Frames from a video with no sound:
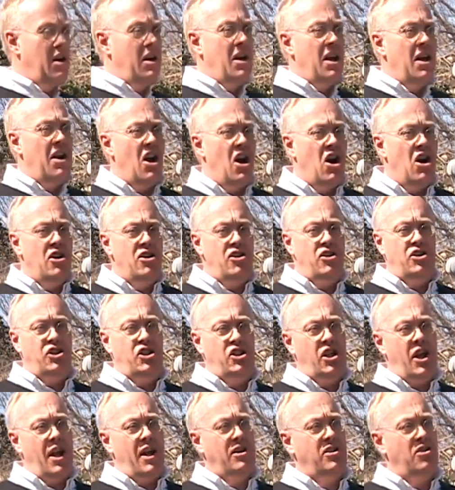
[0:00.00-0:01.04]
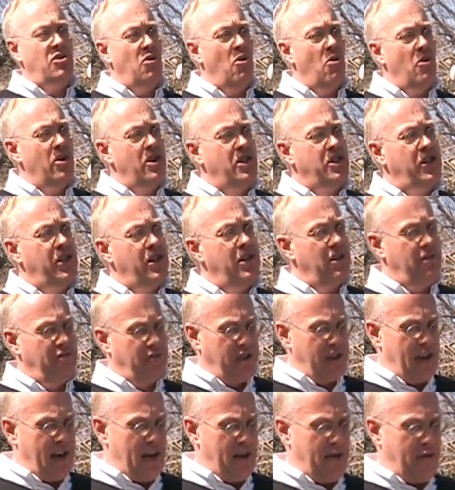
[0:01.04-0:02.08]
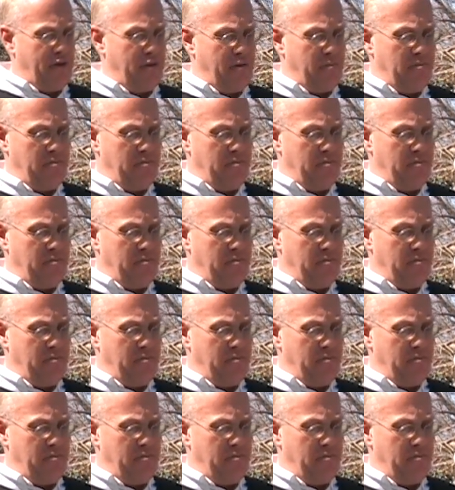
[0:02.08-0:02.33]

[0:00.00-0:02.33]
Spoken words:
an unchecked orgy of death.